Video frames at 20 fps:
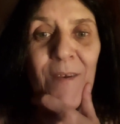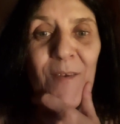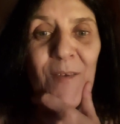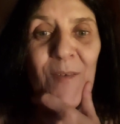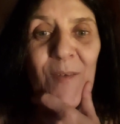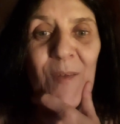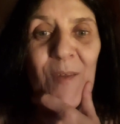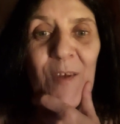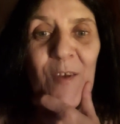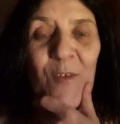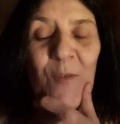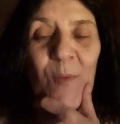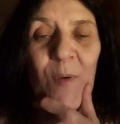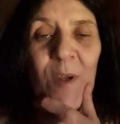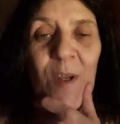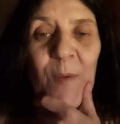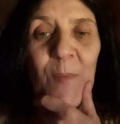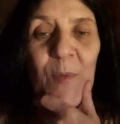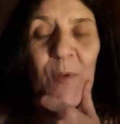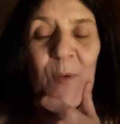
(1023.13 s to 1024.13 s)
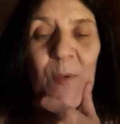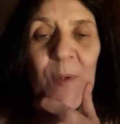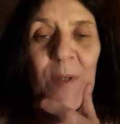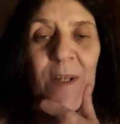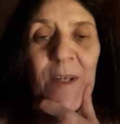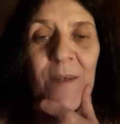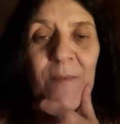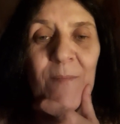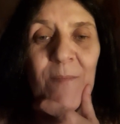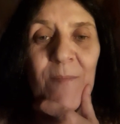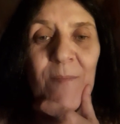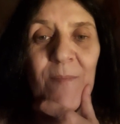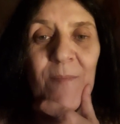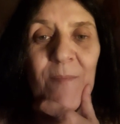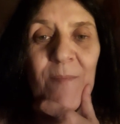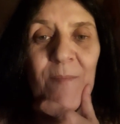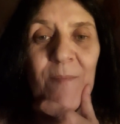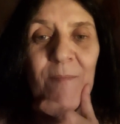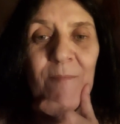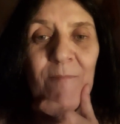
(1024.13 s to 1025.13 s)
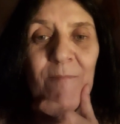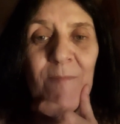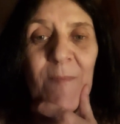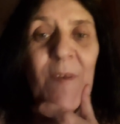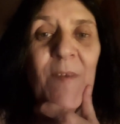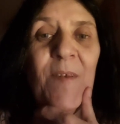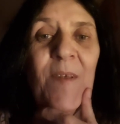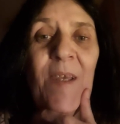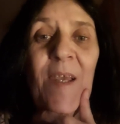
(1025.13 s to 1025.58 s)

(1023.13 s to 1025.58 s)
So that's why I'm doing it. Just in